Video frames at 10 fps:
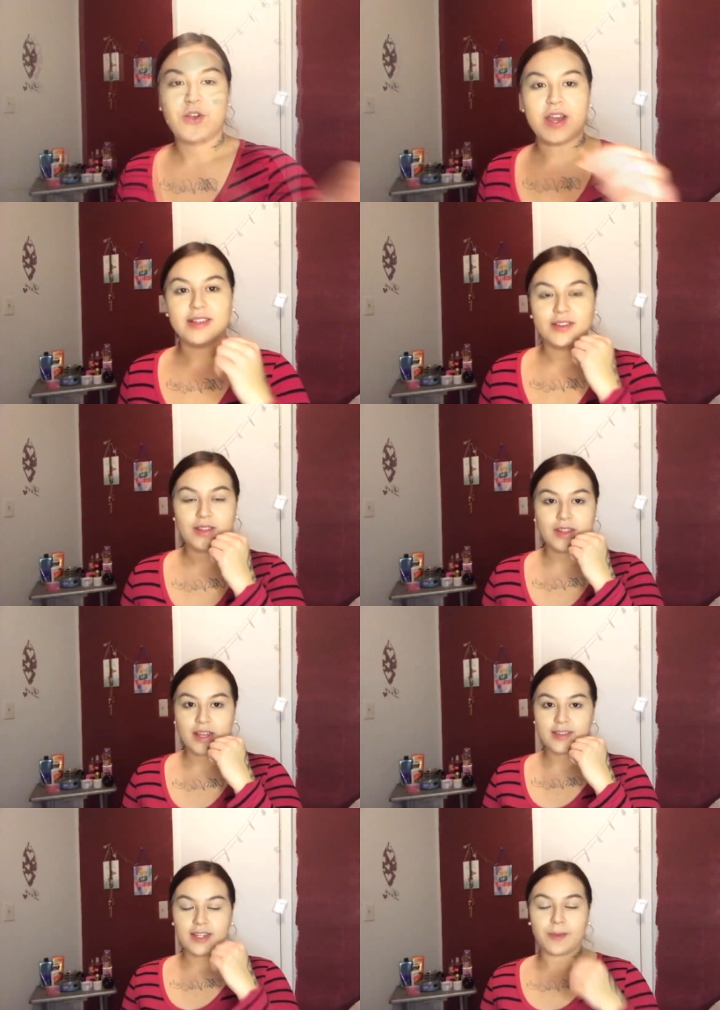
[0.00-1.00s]
Alright, so the
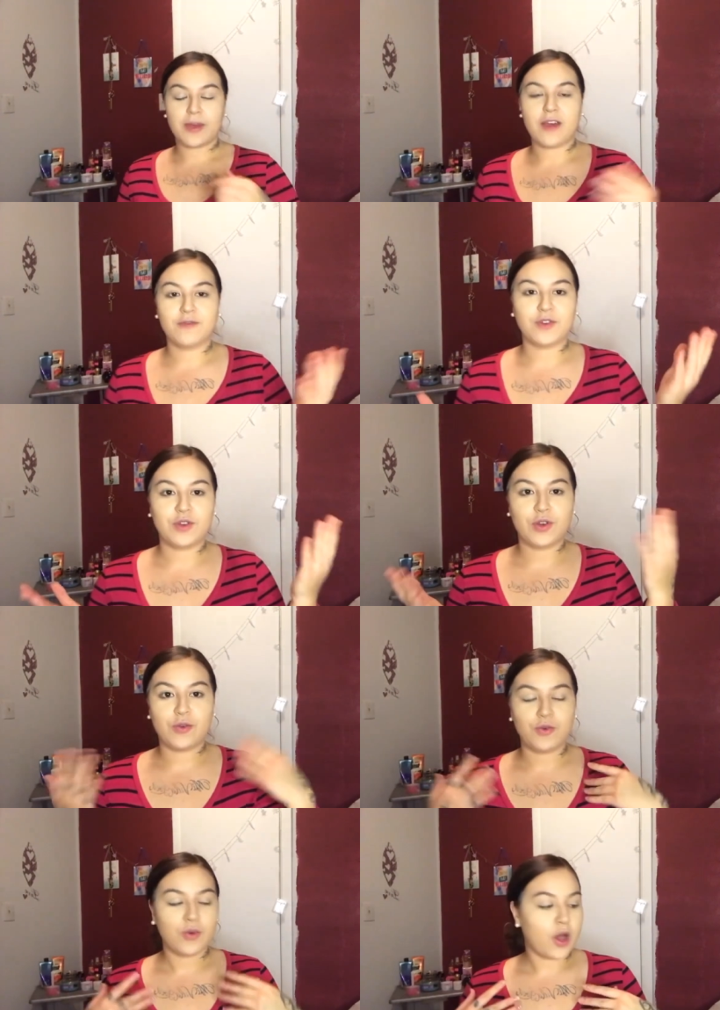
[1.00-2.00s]
next step after
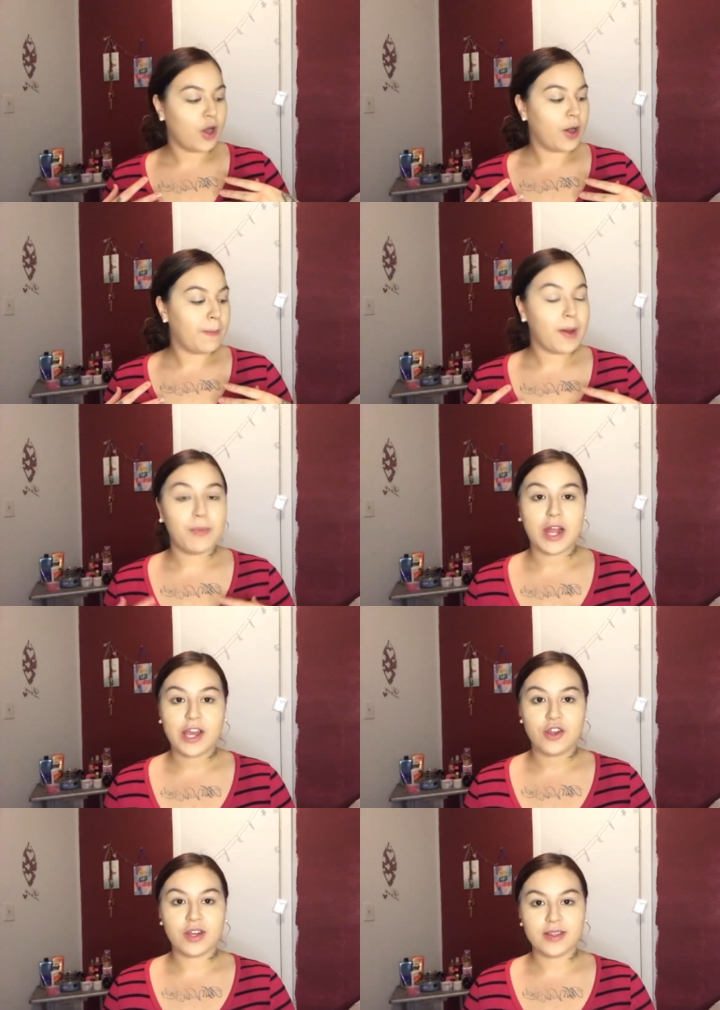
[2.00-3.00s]
you apply
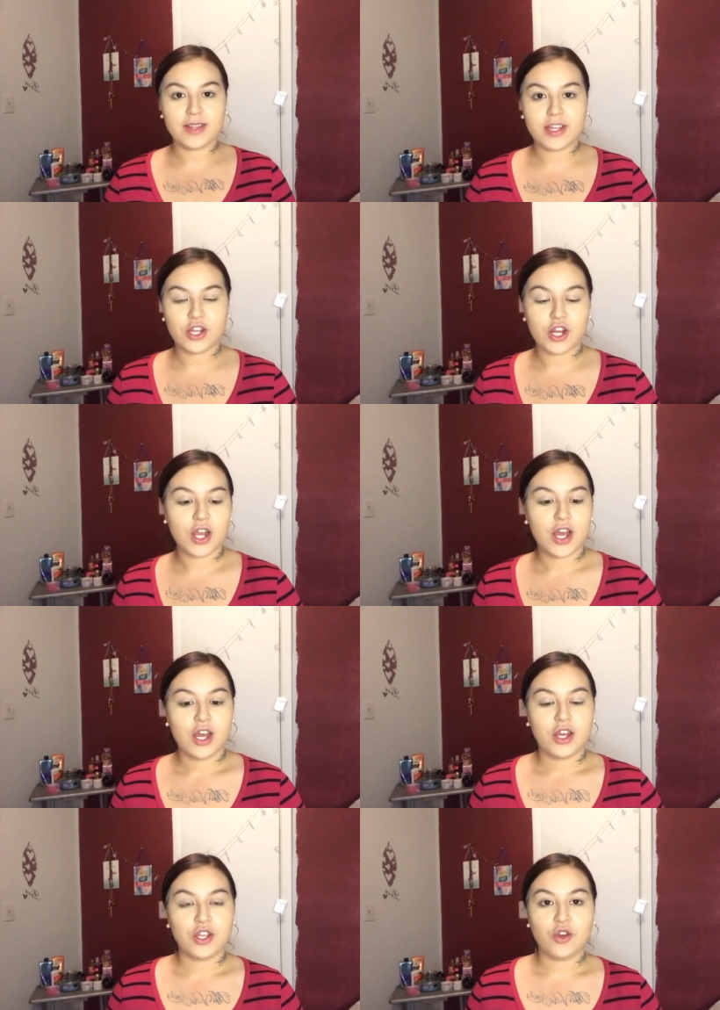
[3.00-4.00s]
your concealer,
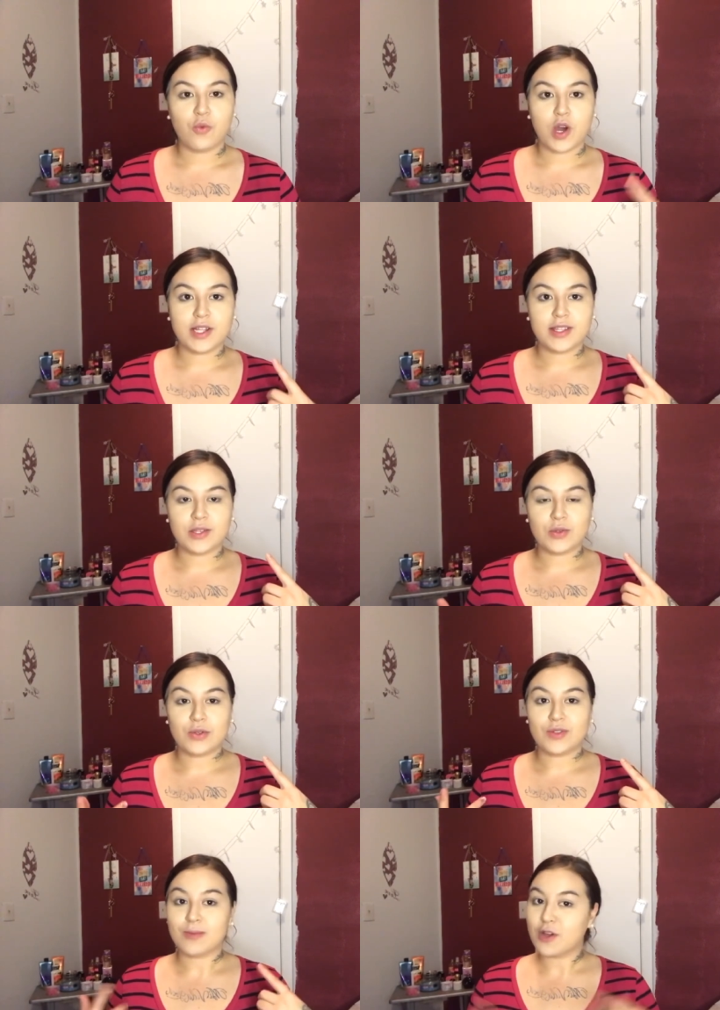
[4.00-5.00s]
you want to
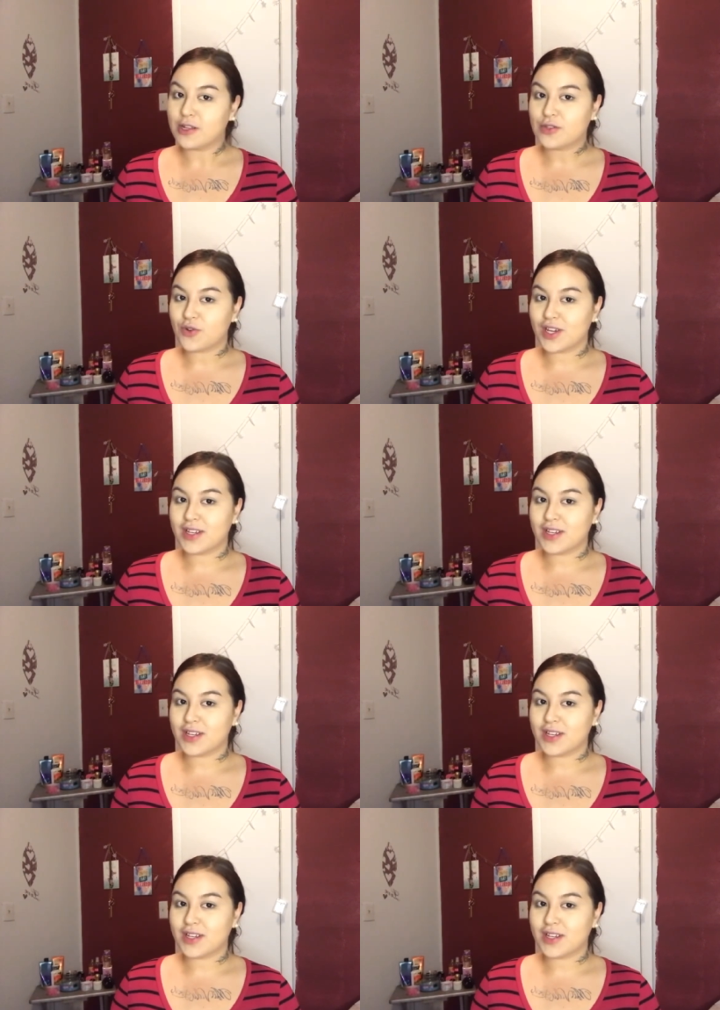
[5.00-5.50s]
do some contouring.